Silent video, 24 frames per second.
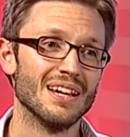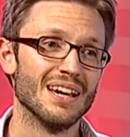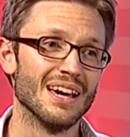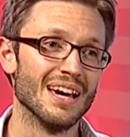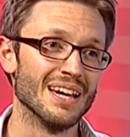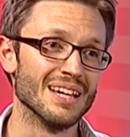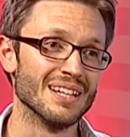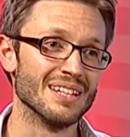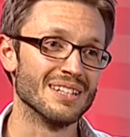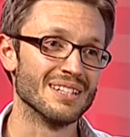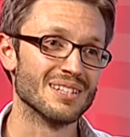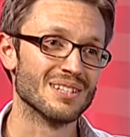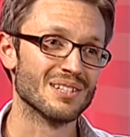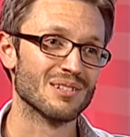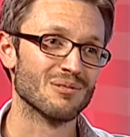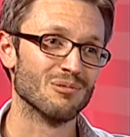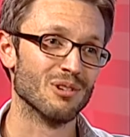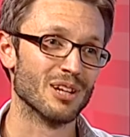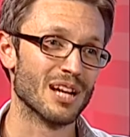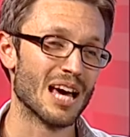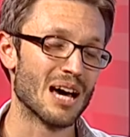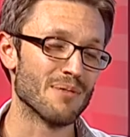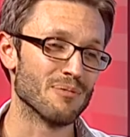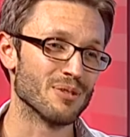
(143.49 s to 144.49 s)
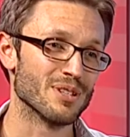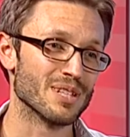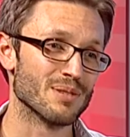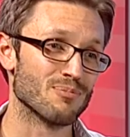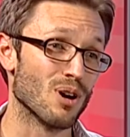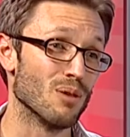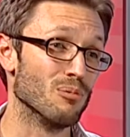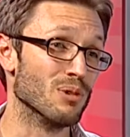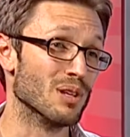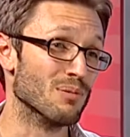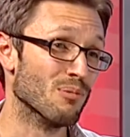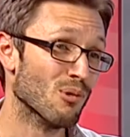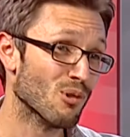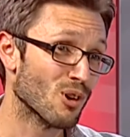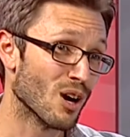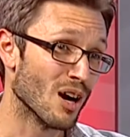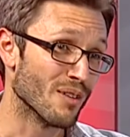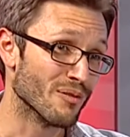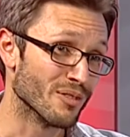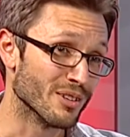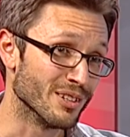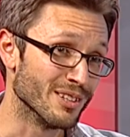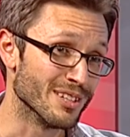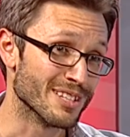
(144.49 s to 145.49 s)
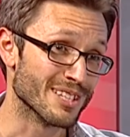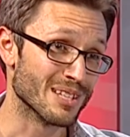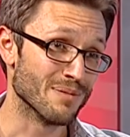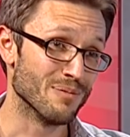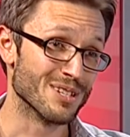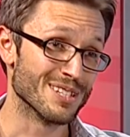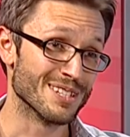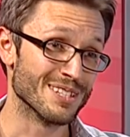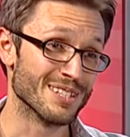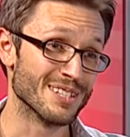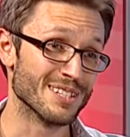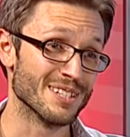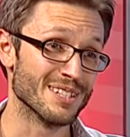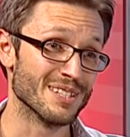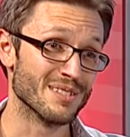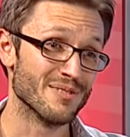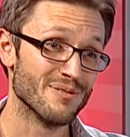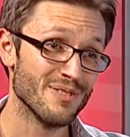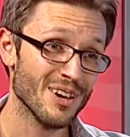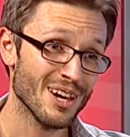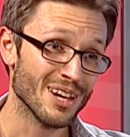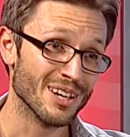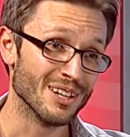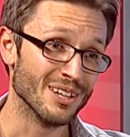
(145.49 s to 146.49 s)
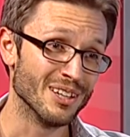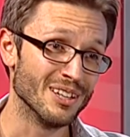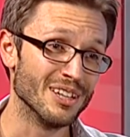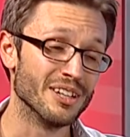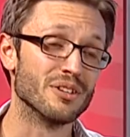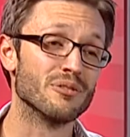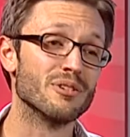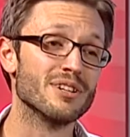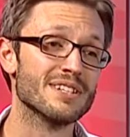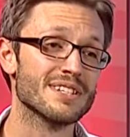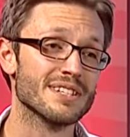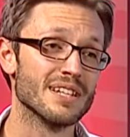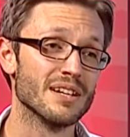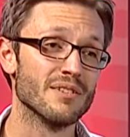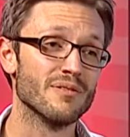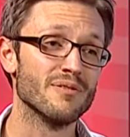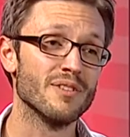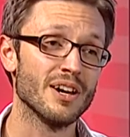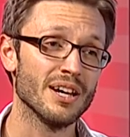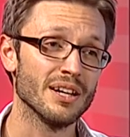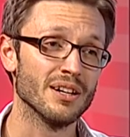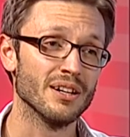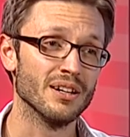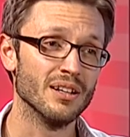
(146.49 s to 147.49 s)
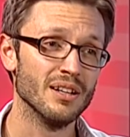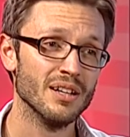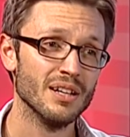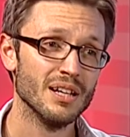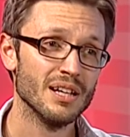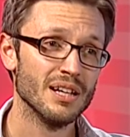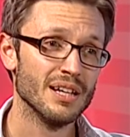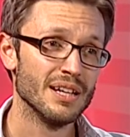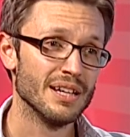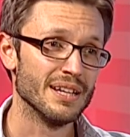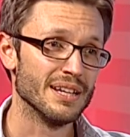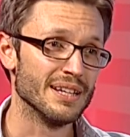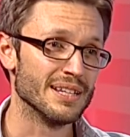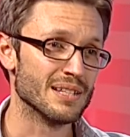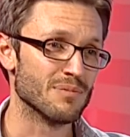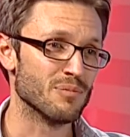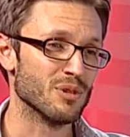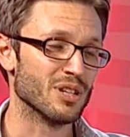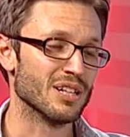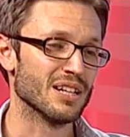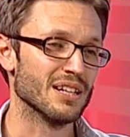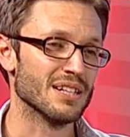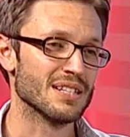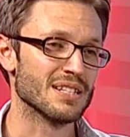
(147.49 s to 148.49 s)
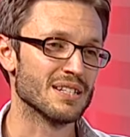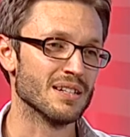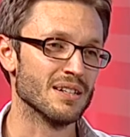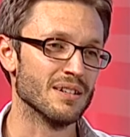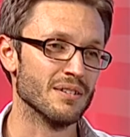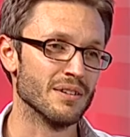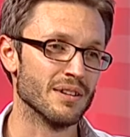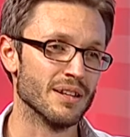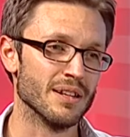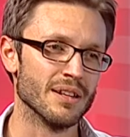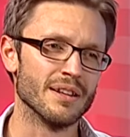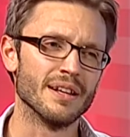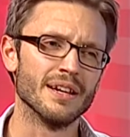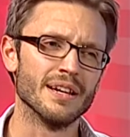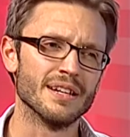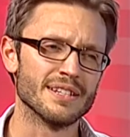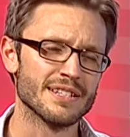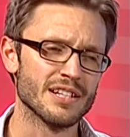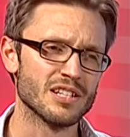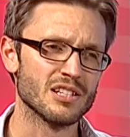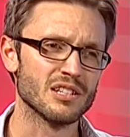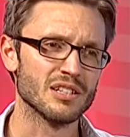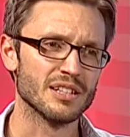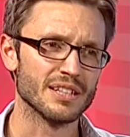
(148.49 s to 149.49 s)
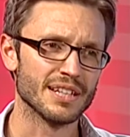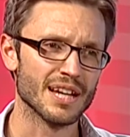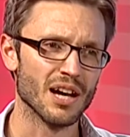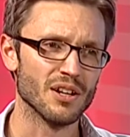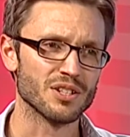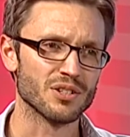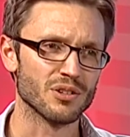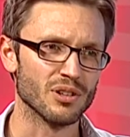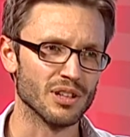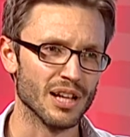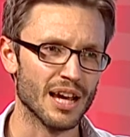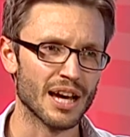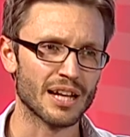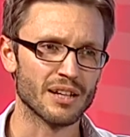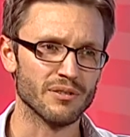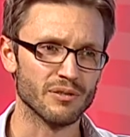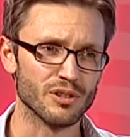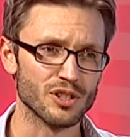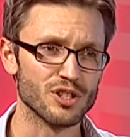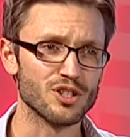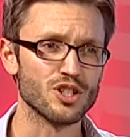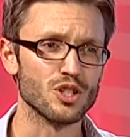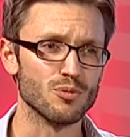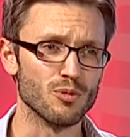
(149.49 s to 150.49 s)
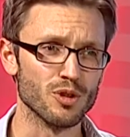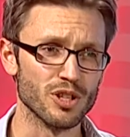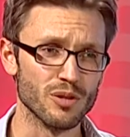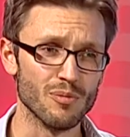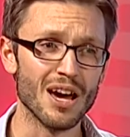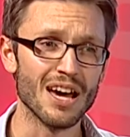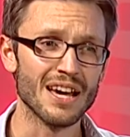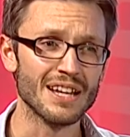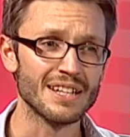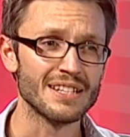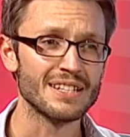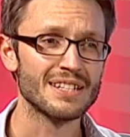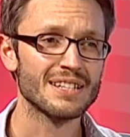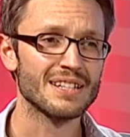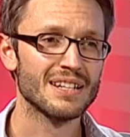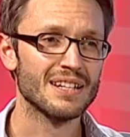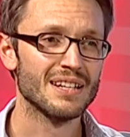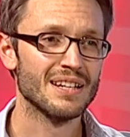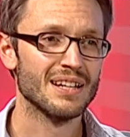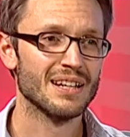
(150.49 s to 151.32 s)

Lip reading: And what happens probably more often is the businesses fail, and the reason they fail is because they essentially encounter a lack of consumer demand,